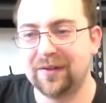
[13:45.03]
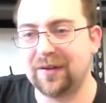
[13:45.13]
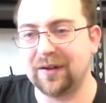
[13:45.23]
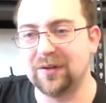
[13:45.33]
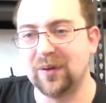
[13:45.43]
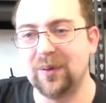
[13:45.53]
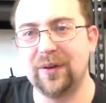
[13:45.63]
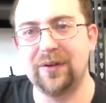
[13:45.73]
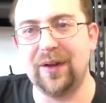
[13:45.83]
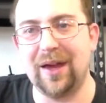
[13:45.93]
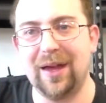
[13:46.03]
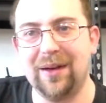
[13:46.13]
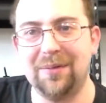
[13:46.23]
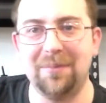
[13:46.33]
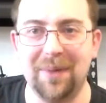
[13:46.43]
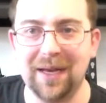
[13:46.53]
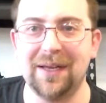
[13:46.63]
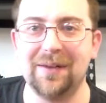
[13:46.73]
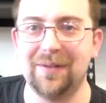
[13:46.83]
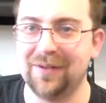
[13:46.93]
Cyclonus and
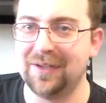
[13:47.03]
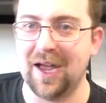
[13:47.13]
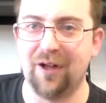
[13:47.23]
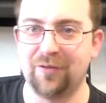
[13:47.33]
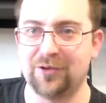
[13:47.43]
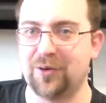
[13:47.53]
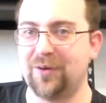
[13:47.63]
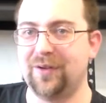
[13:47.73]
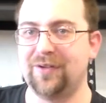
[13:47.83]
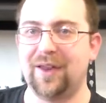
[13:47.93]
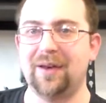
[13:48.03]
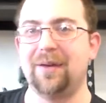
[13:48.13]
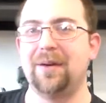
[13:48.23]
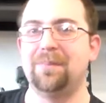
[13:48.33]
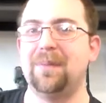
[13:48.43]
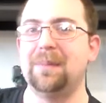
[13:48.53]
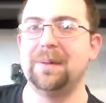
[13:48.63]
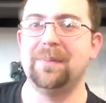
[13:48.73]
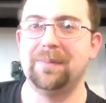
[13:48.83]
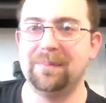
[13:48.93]
make Galvatronus and
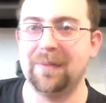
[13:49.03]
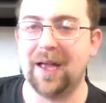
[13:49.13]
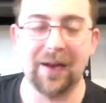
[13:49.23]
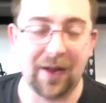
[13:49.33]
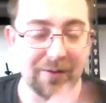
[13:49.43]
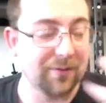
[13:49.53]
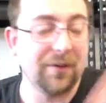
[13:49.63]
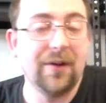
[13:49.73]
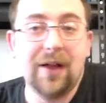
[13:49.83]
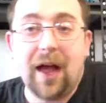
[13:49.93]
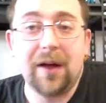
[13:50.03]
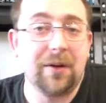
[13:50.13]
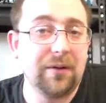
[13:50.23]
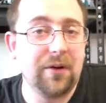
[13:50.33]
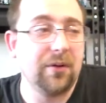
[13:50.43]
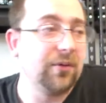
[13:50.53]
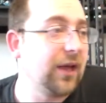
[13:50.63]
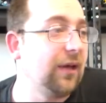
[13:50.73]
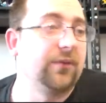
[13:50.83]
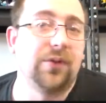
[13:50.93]
maybe I, I, don't know. I don't even know who
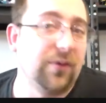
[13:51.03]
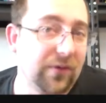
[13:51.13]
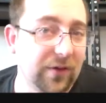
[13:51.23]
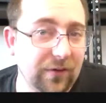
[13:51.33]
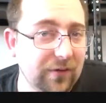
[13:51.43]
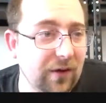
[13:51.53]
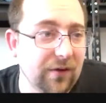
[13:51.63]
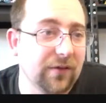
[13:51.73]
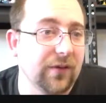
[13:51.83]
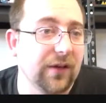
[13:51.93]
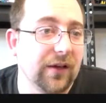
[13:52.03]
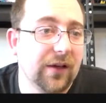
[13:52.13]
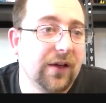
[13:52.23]
Galvatronus is, honestly.